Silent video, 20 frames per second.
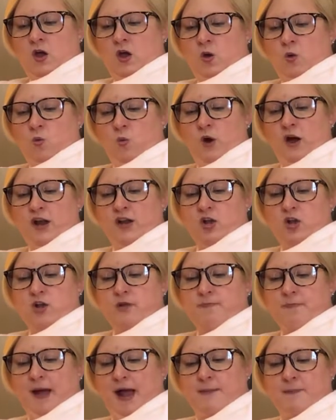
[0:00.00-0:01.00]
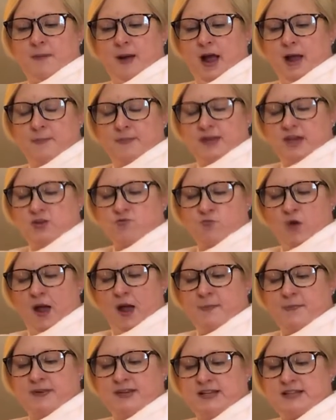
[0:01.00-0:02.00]
One old magpie began
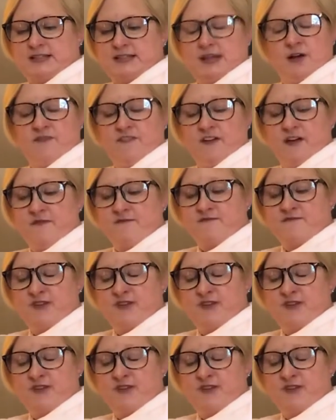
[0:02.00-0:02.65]
wrapping itself up